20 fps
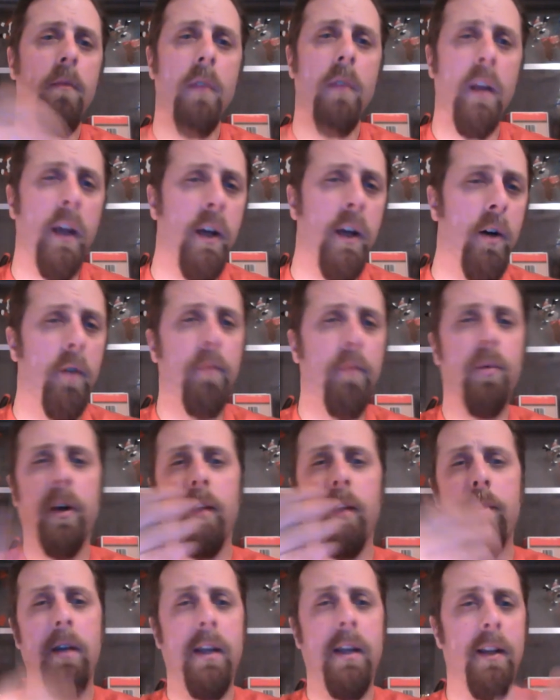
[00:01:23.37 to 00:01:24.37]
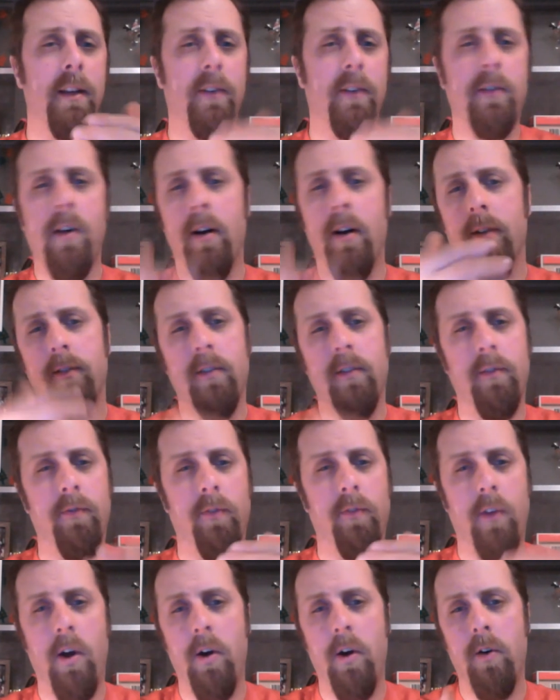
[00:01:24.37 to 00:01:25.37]
he'll bring me this constant
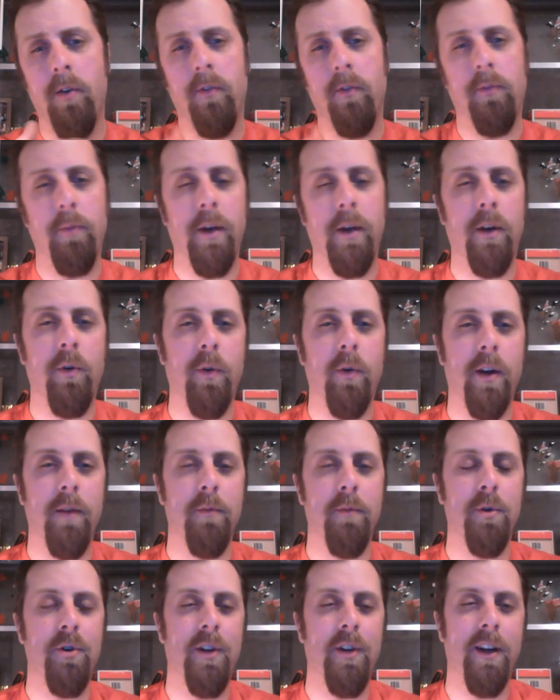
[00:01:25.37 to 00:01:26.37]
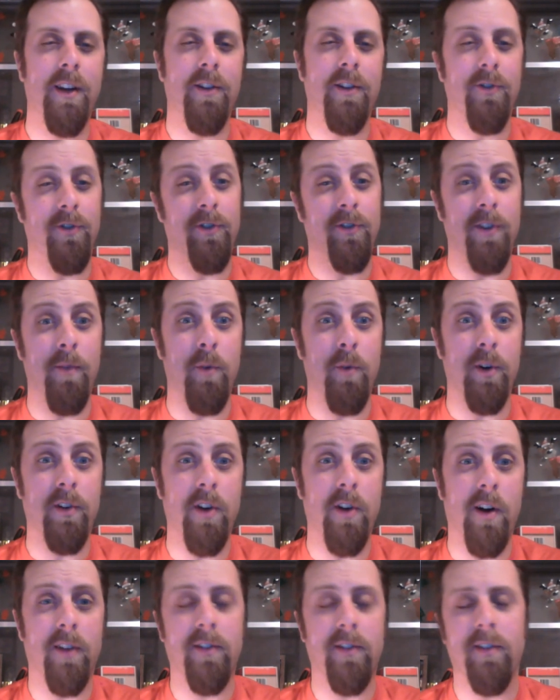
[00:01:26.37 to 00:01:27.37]
flow of Speed Queen machines, or somewhat
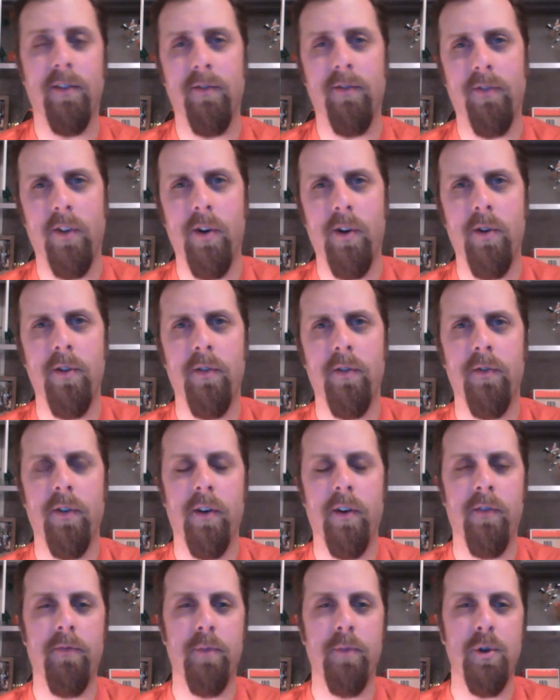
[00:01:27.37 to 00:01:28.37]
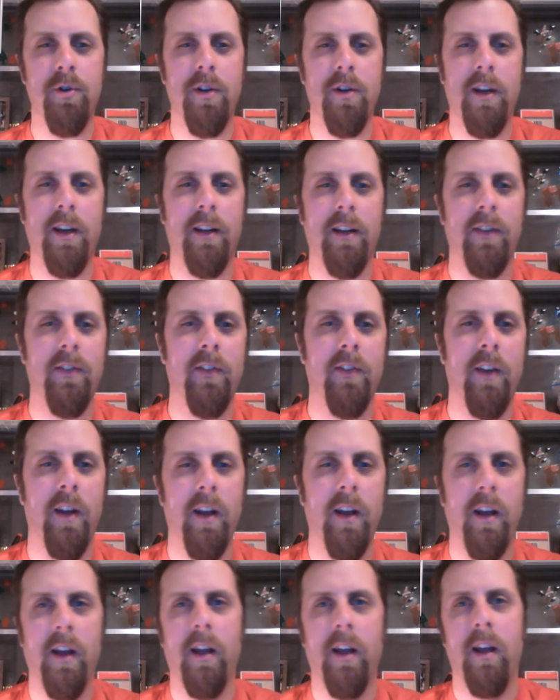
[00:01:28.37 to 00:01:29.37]
constant flow of machines.
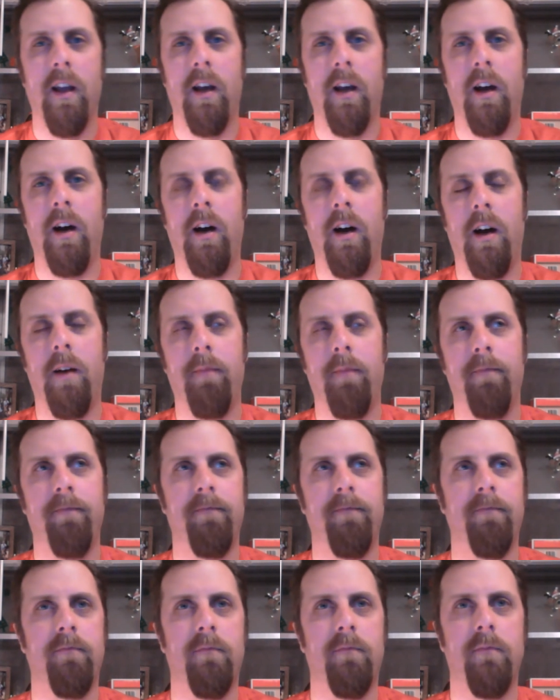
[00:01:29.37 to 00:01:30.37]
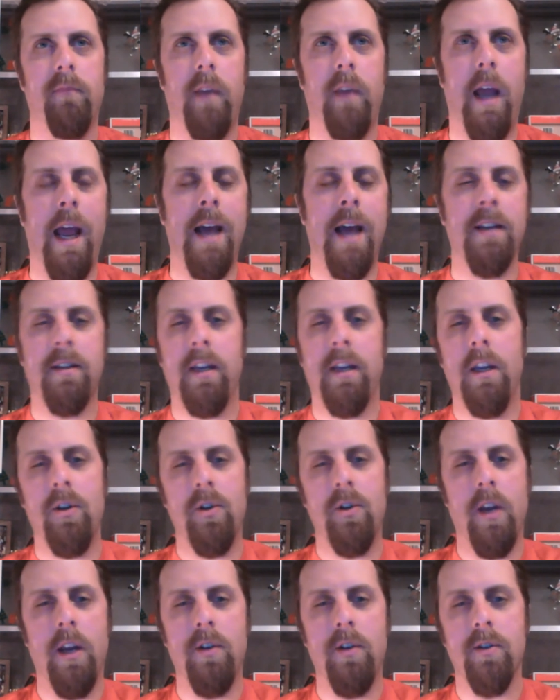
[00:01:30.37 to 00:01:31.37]
As he
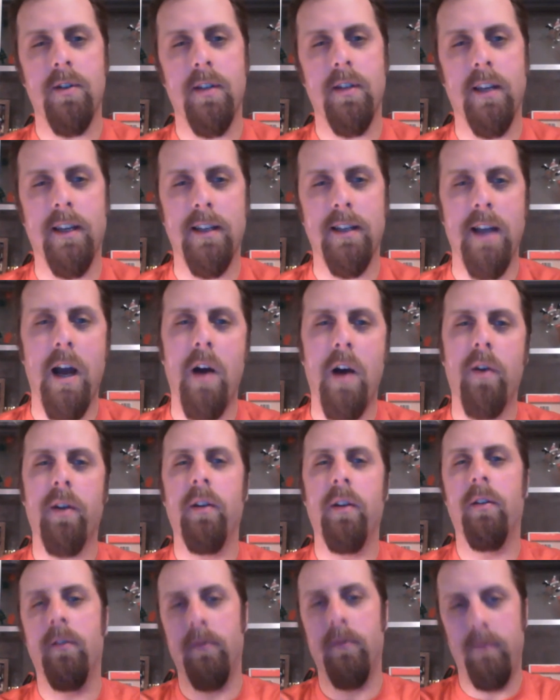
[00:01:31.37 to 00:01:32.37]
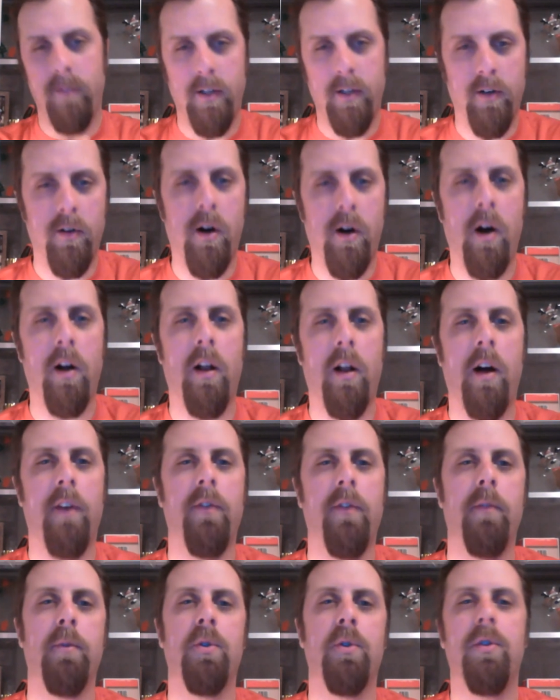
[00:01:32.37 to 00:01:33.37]
changes things out, he'll haul off
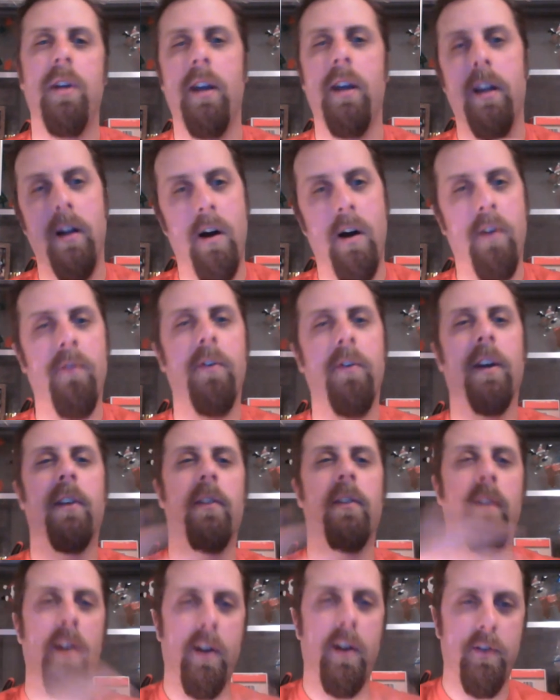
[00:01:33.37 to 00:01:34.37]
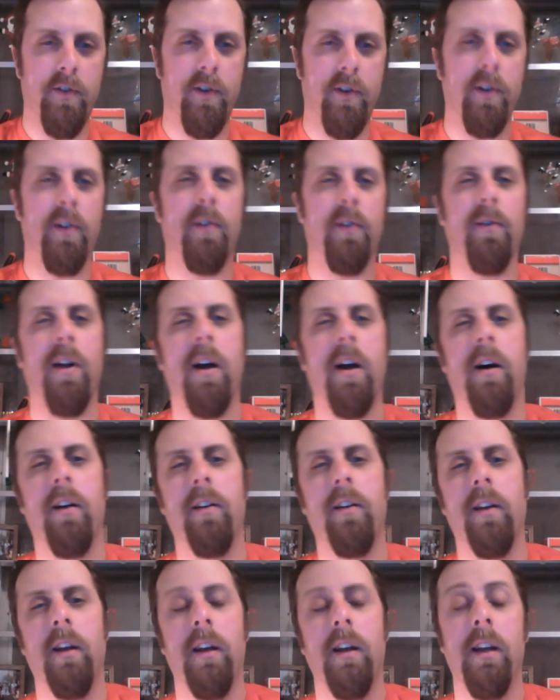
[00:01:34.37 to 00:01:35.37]
a machine, I'll fix it, I'll turn it
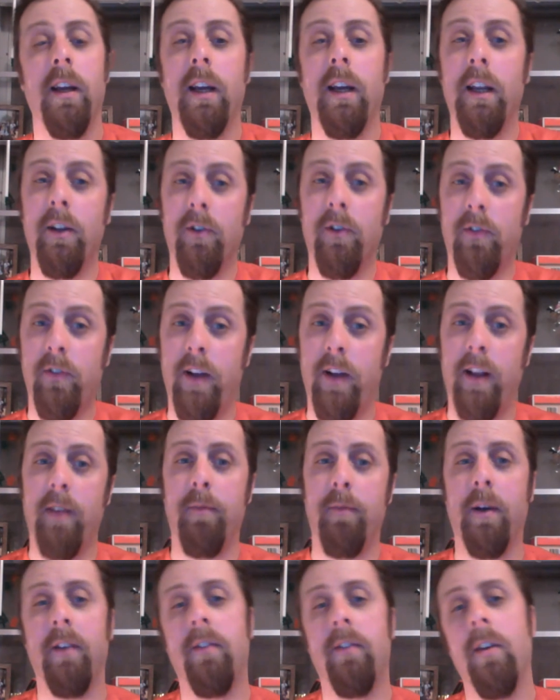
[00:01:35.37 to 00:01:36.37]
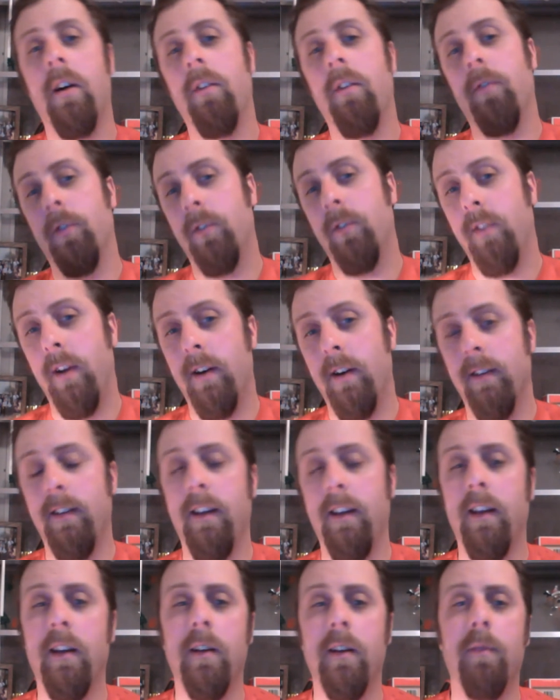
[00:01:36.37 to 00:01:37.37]
around, either sell it myself or sell it to
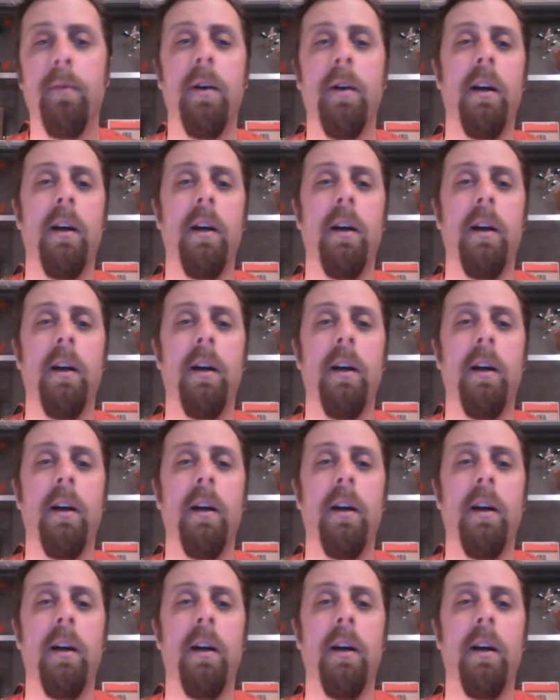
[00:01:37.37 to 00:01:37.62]
him.